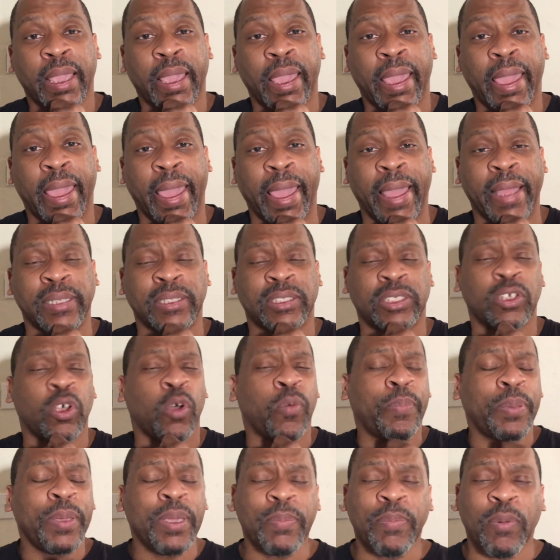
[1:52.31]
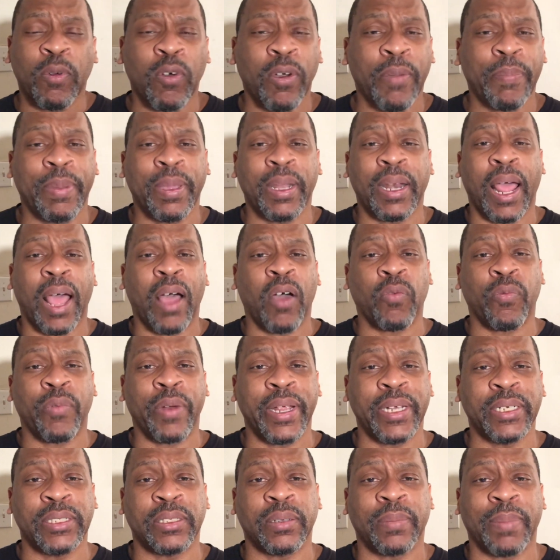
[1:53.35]
And so people have been
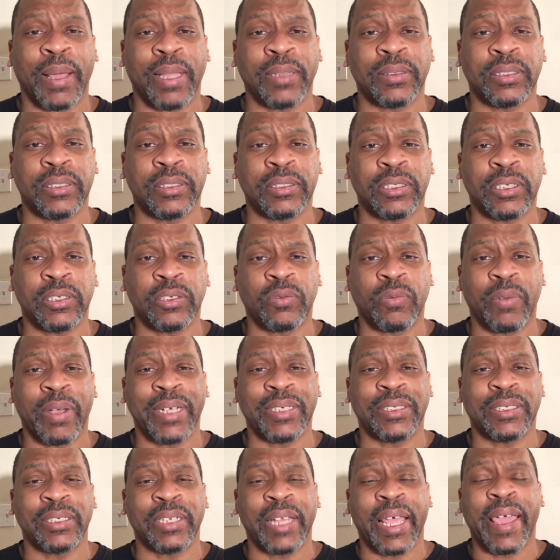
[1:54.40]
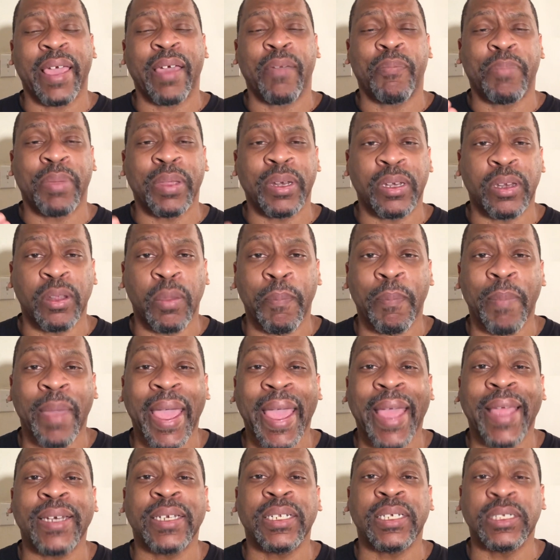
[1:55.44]
outraged about this situation. They have been
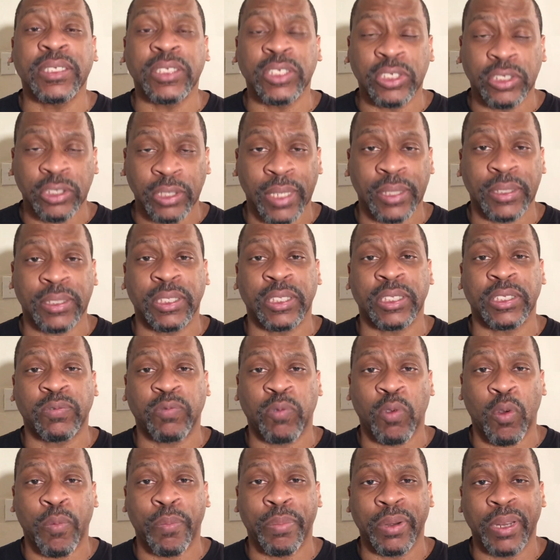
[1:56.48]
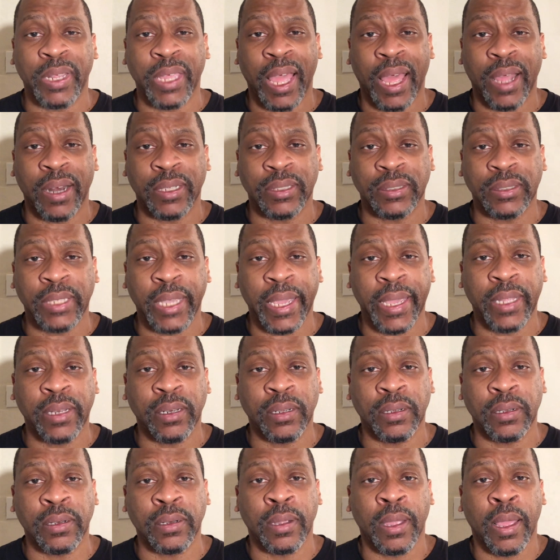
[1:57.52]
demanding justice for Breonna
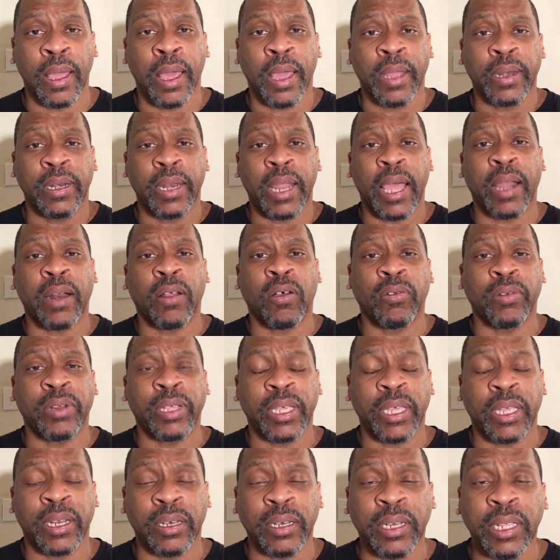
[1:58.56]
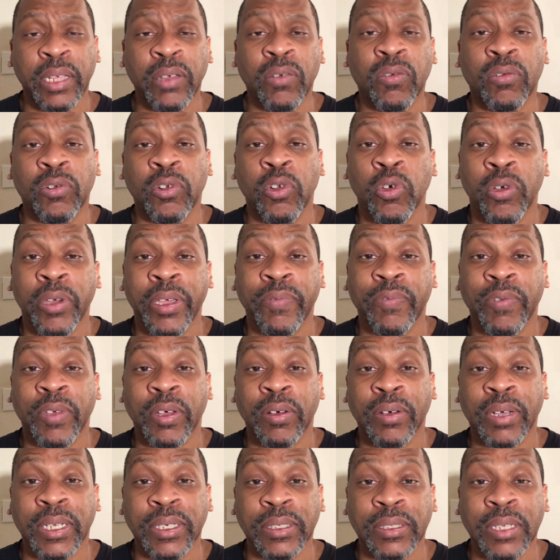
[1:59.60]
Taylor, not only in Louisville,
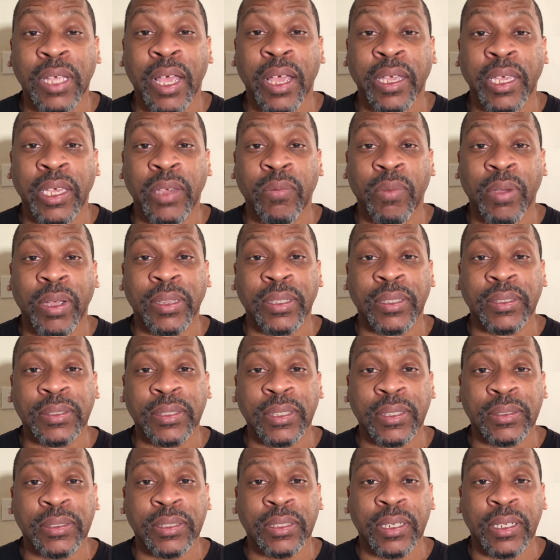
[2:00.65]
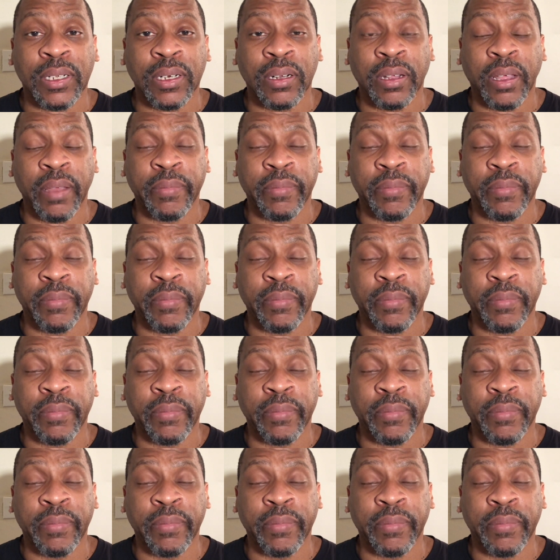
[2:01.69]
Kentucky, where this incident